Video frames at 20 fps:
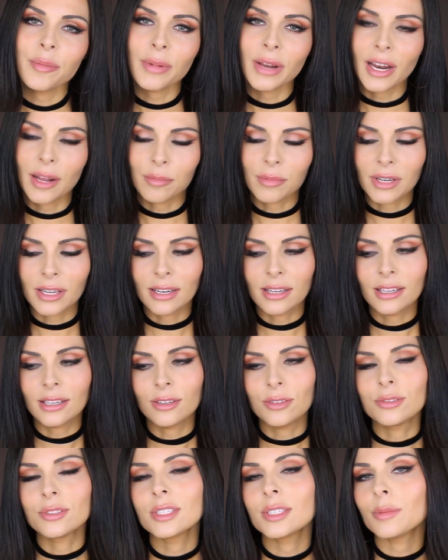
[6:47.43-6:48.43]
But I'm going
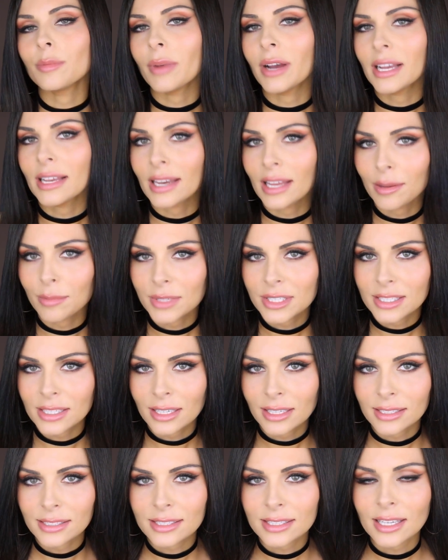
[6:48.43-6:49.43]
to use my name as
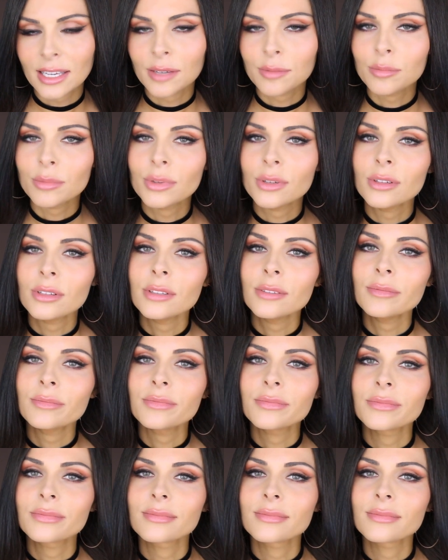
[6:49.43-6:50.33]
an example,